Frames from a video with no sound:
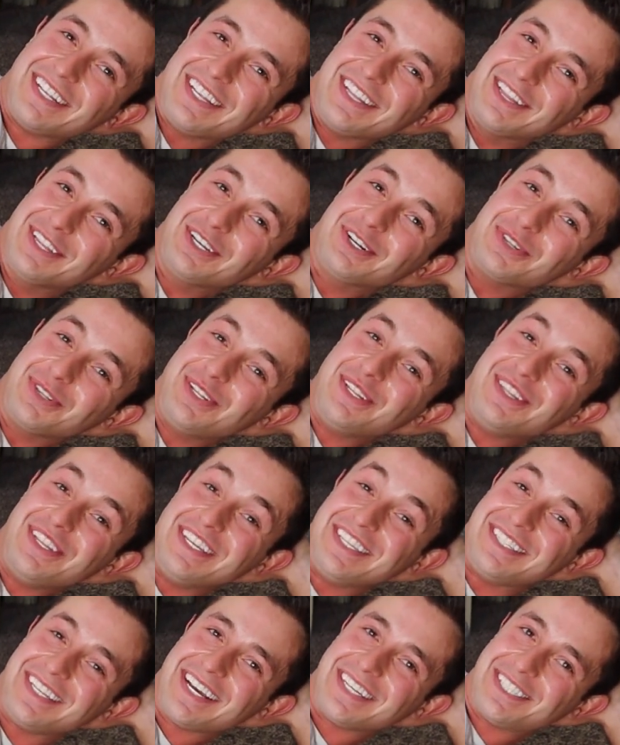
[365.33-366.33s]
literally
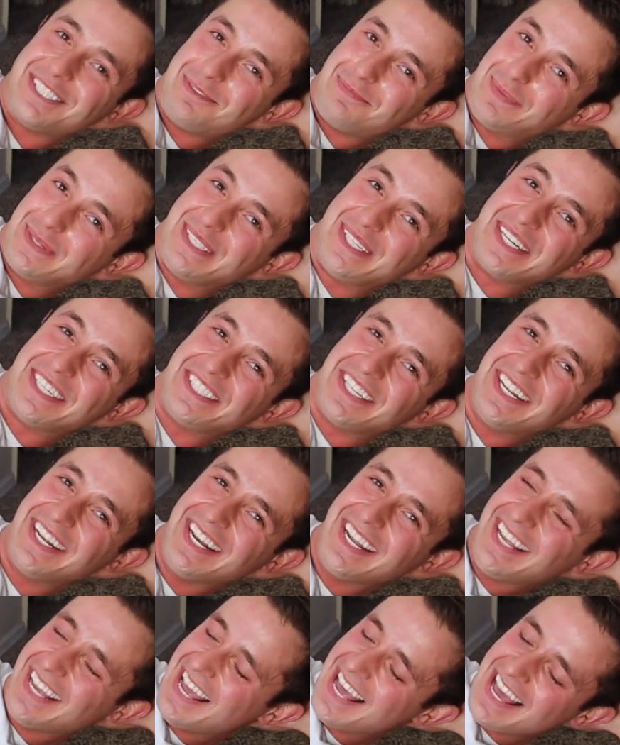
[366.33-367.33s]
the sexy
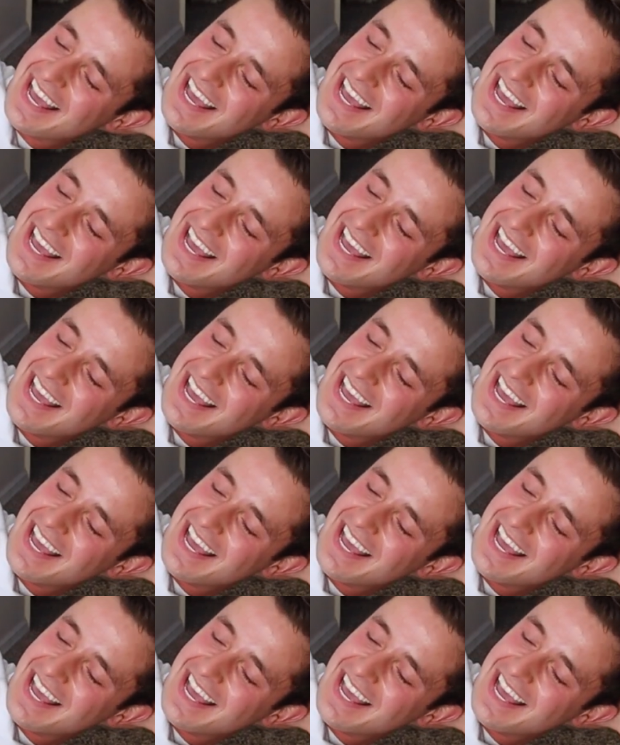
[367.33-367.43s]
position.